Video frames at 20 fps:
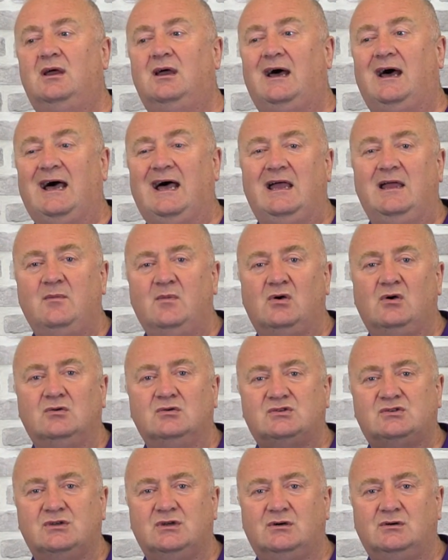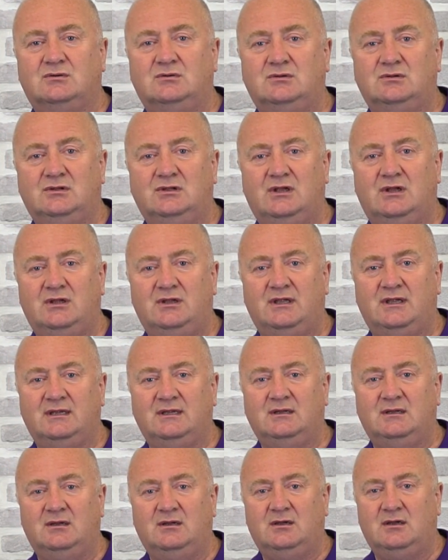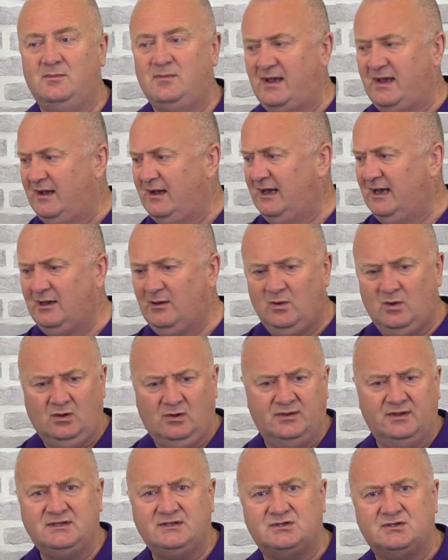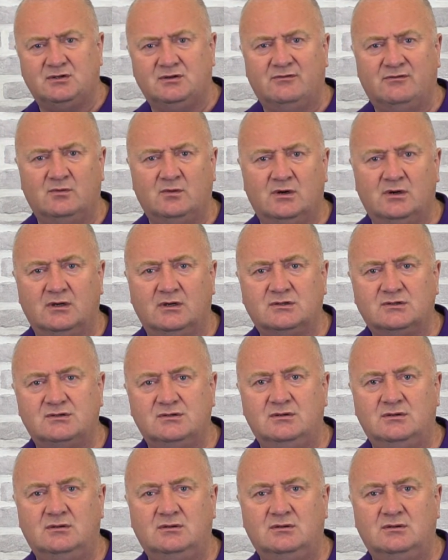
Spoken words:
I'm also learning about how all this stuff works.